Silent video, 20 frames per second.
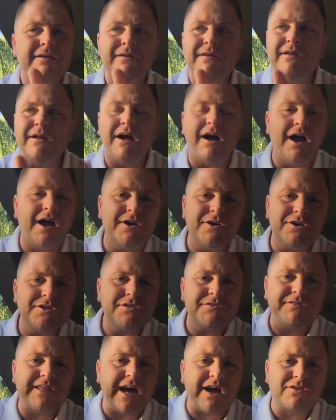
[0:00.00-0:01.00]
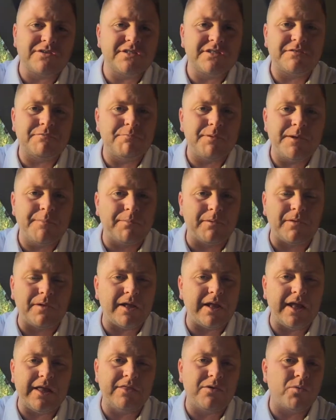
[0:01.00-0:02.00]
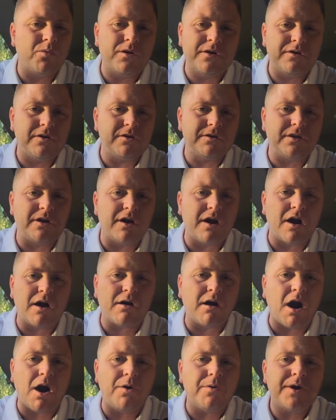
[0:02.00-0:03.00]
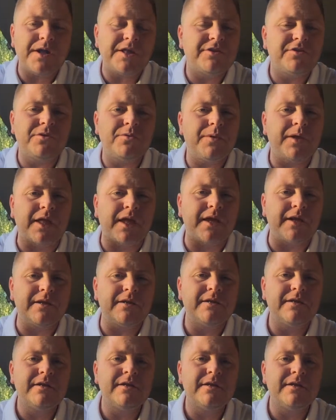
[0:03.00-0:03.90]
hundreds of thousands of people in the world are already doing it?